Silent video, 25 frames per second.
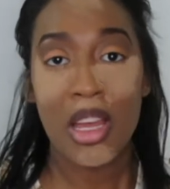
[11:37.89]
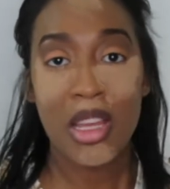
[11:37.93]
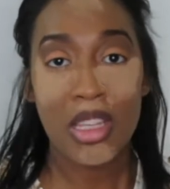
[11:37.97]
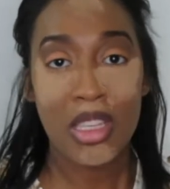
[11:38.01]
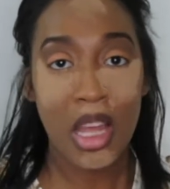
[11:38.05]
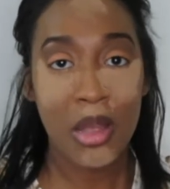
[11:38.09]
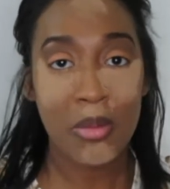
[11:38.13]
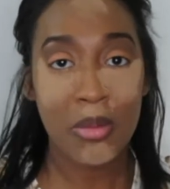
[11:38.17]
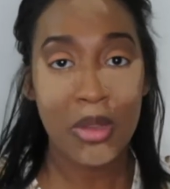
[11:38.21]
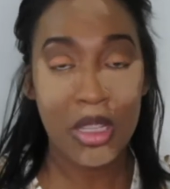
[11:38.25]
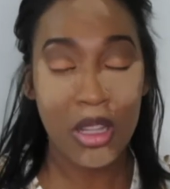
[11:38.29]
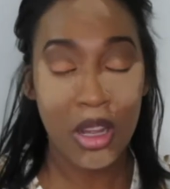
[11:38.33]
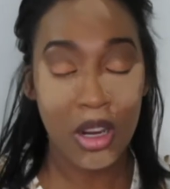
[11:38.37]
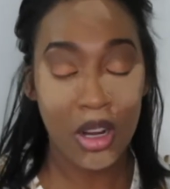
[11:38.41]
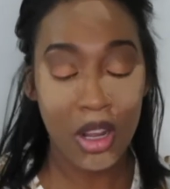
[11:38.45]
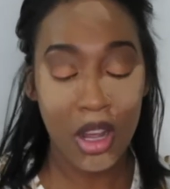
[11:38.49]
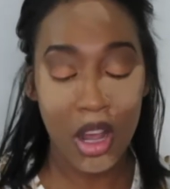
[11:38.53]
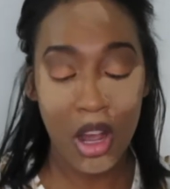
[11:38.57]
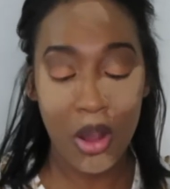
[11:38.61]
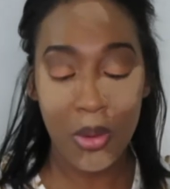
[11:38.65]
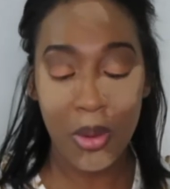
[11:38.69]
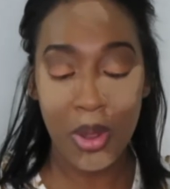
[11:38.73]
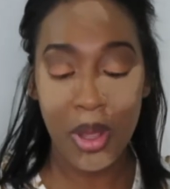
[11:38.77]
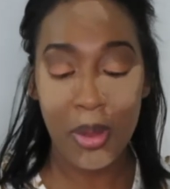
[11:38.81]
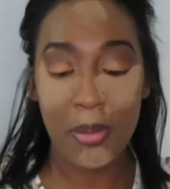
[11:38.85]
So I'm just going to
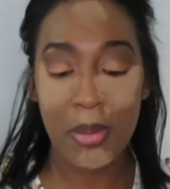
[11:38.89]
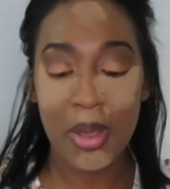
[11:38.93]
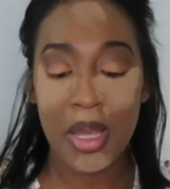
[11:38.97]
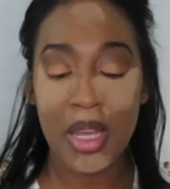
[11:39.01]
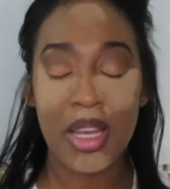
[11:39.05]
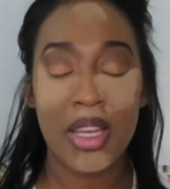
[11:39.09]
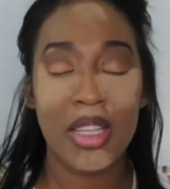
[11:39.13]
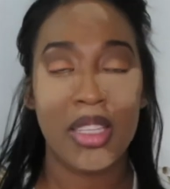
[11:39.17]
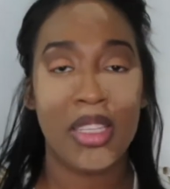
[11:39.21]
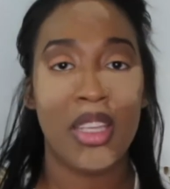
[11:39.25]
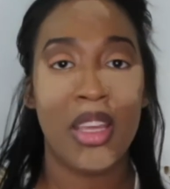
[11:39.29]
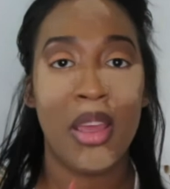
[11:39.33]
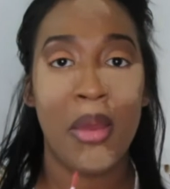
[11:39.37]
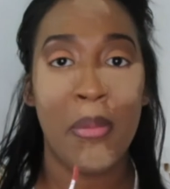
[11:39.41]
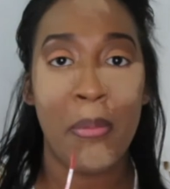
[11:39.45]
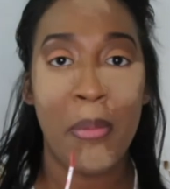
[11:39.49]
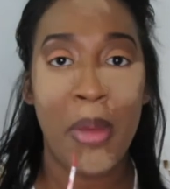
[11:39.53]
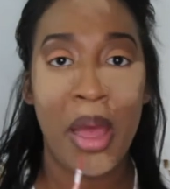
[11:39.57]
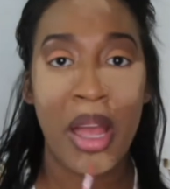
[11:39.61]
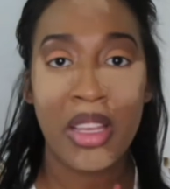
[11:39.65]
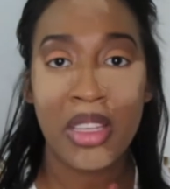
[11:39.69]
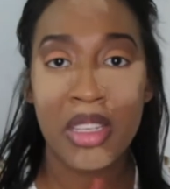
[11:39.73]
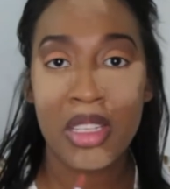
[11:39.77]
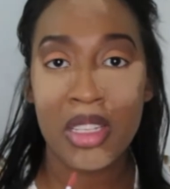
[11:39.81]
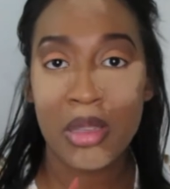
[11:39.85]
go in because it
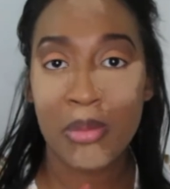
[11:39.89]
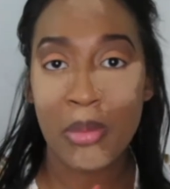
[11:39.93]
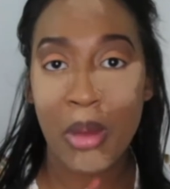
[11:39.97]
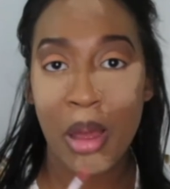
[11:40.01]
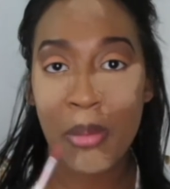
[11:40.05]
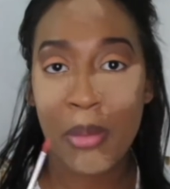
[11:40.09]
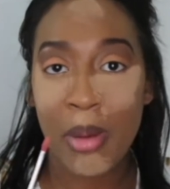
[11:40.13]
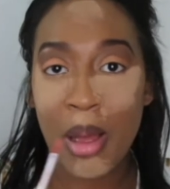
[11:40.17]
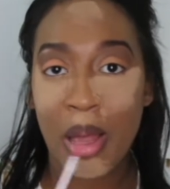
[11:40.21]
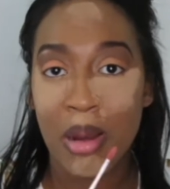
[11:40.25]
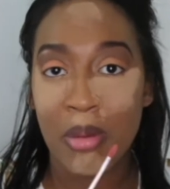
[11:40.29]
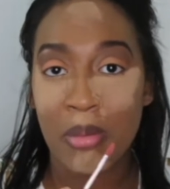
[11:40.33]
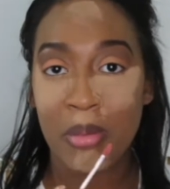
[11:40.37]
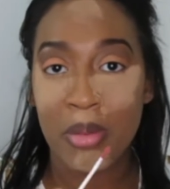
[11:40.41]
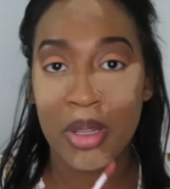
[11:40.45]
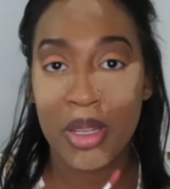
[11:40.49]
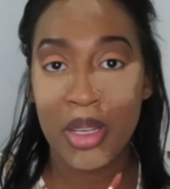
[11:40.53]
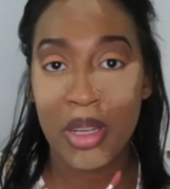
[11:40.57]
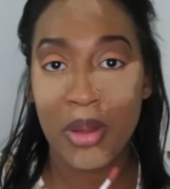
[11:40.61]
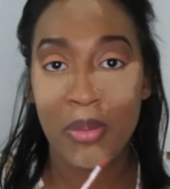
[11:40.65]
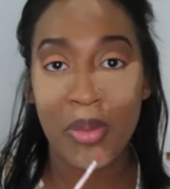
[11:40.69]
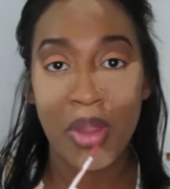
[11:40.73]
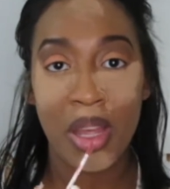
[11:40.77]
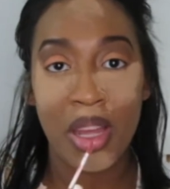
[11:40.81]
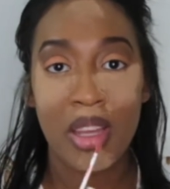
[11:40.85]
matches my bottom
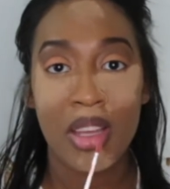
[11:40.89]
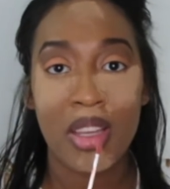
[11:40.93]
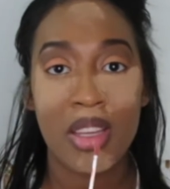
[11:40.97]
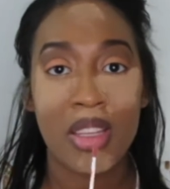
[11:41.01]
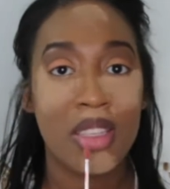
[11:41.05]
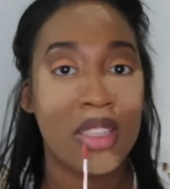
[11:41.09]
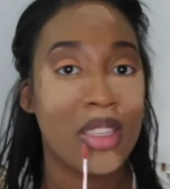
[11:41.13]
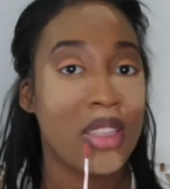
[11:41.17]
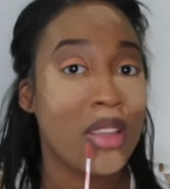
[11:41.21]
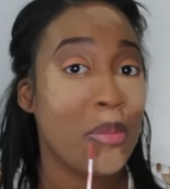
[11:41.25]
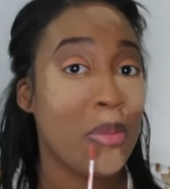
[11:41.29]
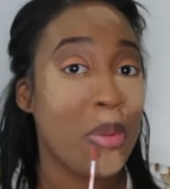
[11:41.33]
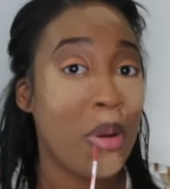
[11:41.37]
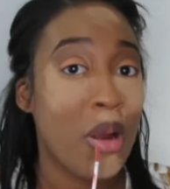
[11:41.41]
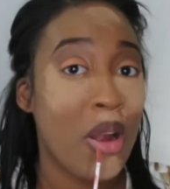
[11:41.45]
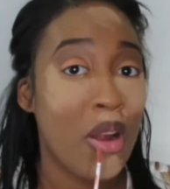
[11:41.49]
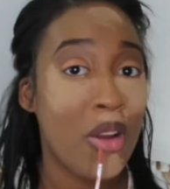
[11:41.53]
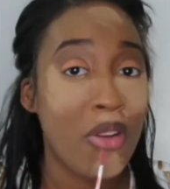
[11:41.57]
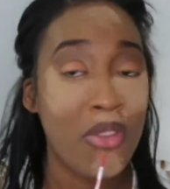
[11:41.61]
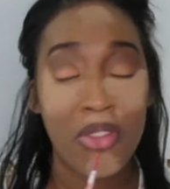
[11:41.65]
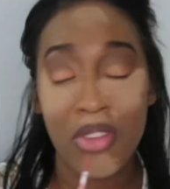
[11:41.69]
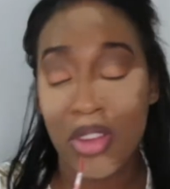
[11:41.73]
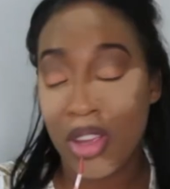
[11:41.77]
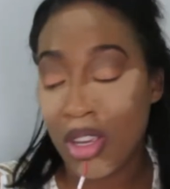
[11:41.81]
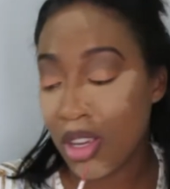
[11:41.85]
lip. Like, it's the
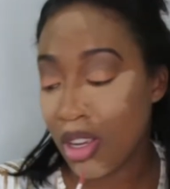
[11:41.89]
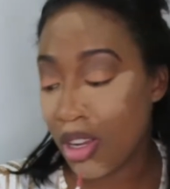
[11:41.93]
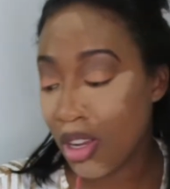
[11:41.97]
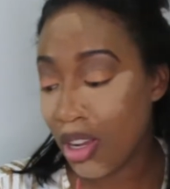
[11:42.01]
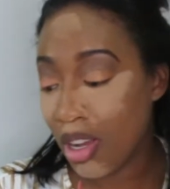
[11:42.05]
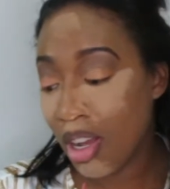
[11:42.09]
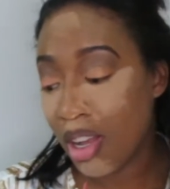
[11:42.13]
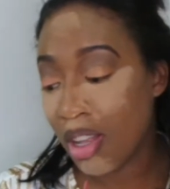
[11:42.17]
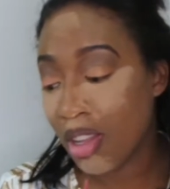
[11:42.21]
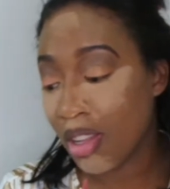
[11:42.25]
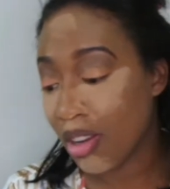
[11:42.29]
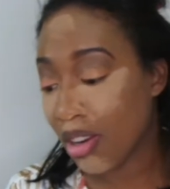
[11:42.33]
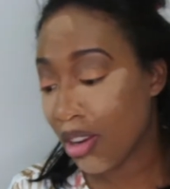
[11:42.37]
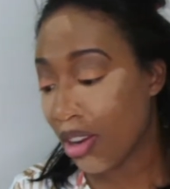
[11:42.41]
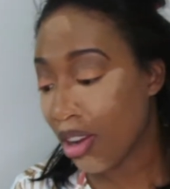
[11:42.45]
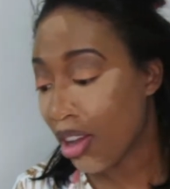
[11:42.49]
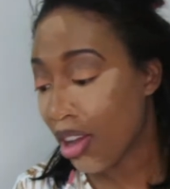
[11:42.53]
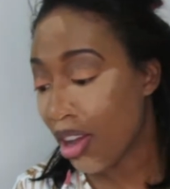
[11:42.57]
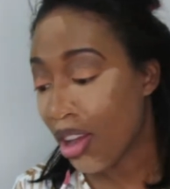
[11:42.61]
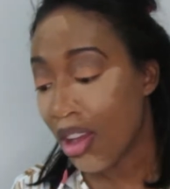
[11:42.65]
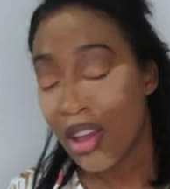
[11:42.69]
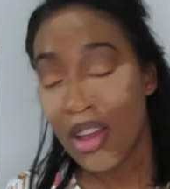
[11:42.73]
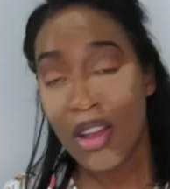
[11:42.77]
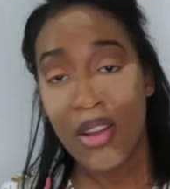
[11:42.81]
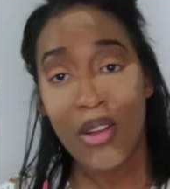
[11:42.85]
perfect color
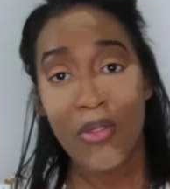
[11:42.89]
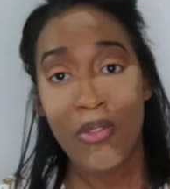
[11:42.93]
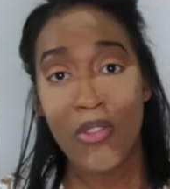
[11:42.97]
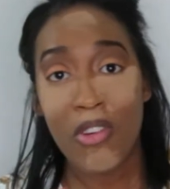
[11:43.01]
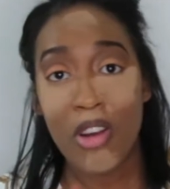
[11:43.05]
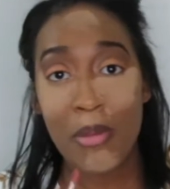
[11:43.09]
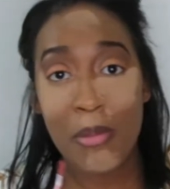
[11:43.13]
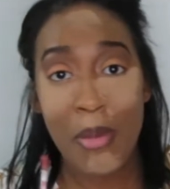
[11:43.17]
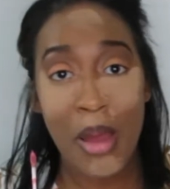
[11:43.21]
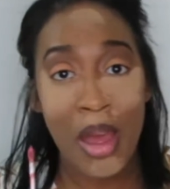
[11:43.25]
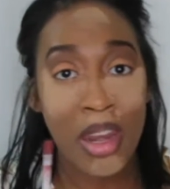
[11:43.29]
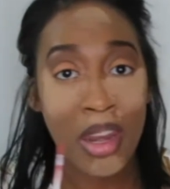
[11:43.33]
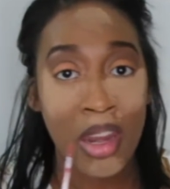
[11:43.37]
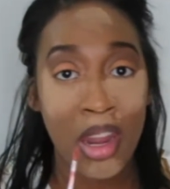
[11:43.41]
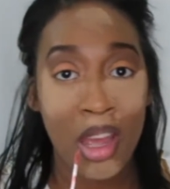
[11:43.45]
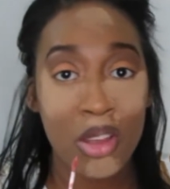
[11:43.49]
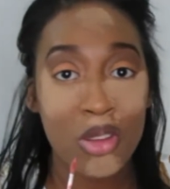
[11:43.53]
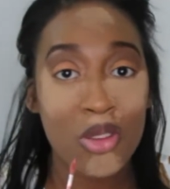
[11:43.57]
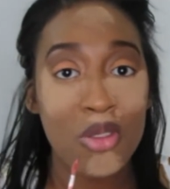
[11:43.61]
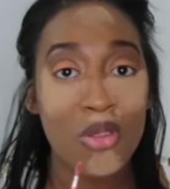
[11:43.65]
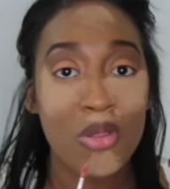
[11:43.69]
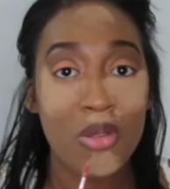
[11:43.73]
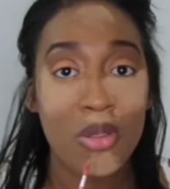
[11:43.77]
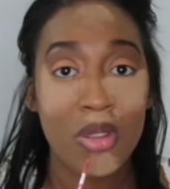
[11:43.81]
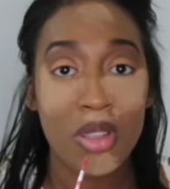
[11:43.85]
for my
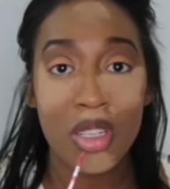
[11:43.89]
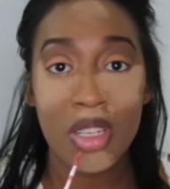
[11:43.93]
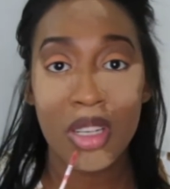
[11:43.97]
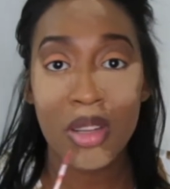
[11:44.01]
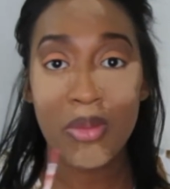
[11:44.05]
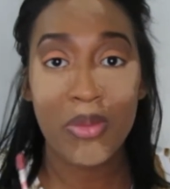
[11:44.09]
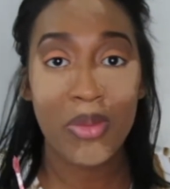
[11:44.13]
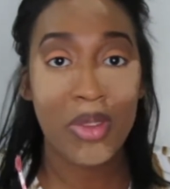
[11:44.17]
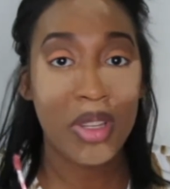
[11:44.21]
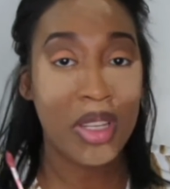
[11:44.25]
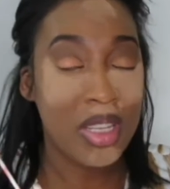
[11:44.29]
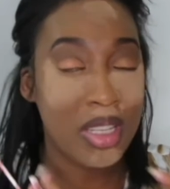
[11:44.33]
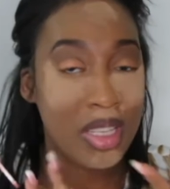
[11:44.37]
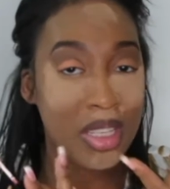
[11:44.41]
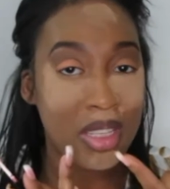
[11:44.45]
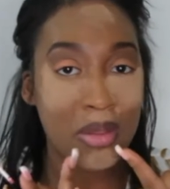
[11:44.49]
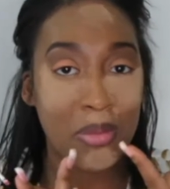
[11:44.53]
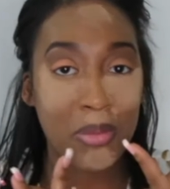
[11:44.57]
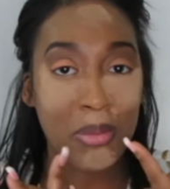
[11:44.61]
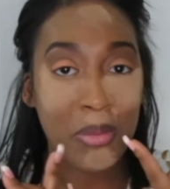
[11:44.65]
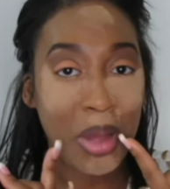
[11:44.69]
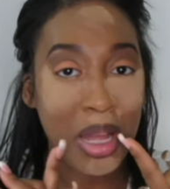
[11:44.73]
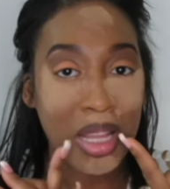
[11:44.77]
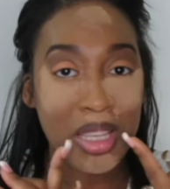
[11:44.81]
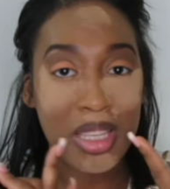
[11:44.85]
natural lip, because
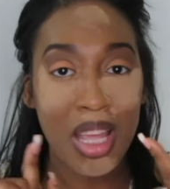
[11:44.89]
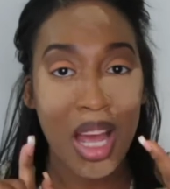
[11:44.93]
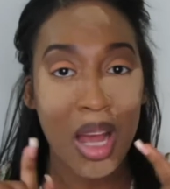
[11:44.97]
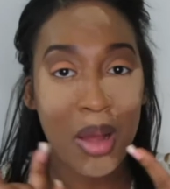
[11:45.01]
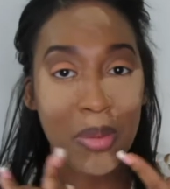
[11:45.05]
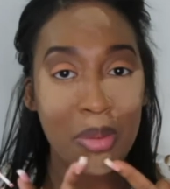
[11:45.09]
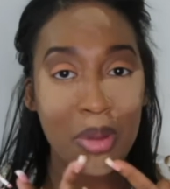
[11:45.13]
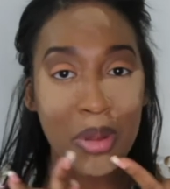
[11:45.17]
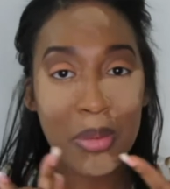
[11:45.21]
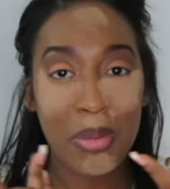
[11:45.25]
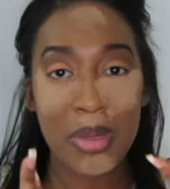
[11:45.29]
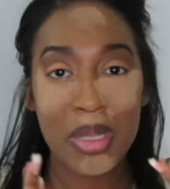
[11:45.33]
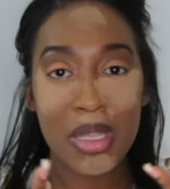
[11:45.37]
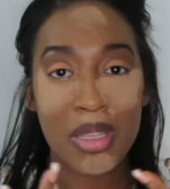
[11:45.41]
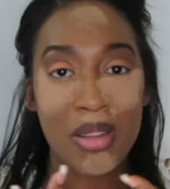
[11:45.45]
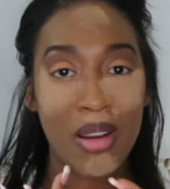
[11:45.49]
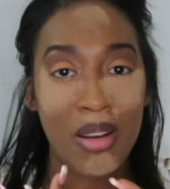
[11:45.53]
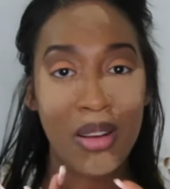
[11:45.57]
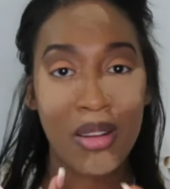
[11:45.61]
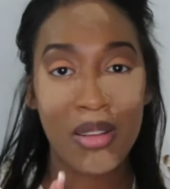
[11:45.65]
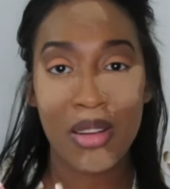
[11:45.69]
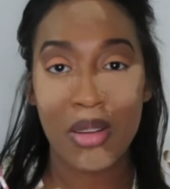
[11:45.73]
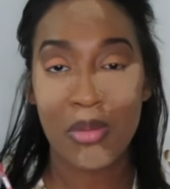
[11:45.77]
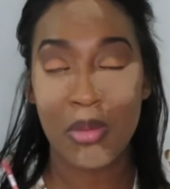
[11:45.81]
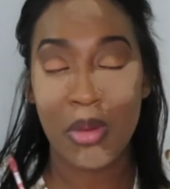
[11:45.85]
my top lip is
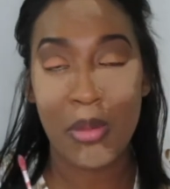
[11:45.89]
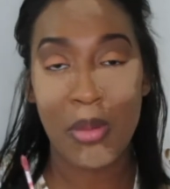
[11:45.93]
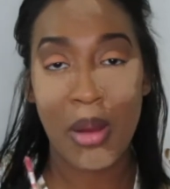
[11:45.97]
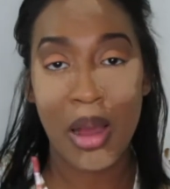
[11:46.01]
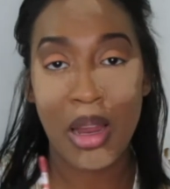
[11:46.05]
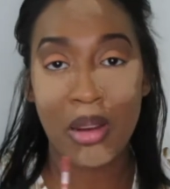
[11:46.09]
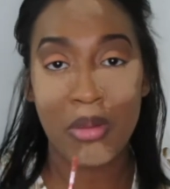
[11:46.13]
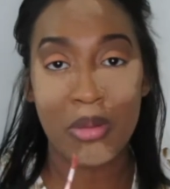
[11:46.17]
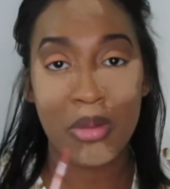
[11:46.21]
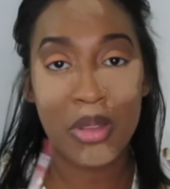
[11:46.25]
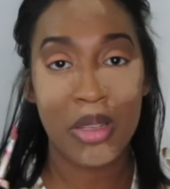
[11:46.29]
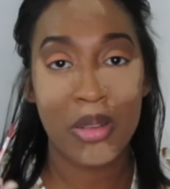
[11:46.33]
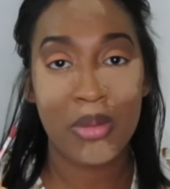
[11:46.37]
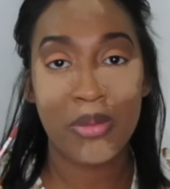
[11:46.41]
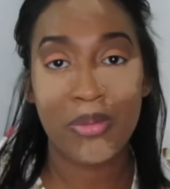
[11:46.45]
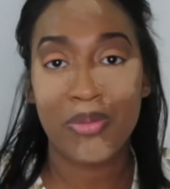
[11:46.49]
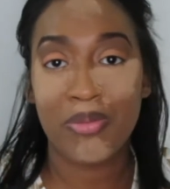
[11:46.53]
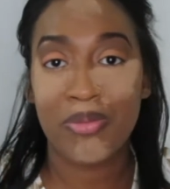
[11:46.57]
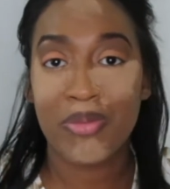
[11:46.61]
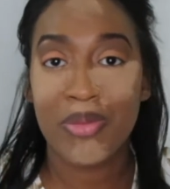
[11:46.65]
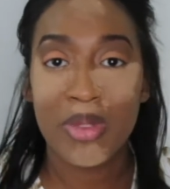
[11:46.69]
darker than my bottom lip.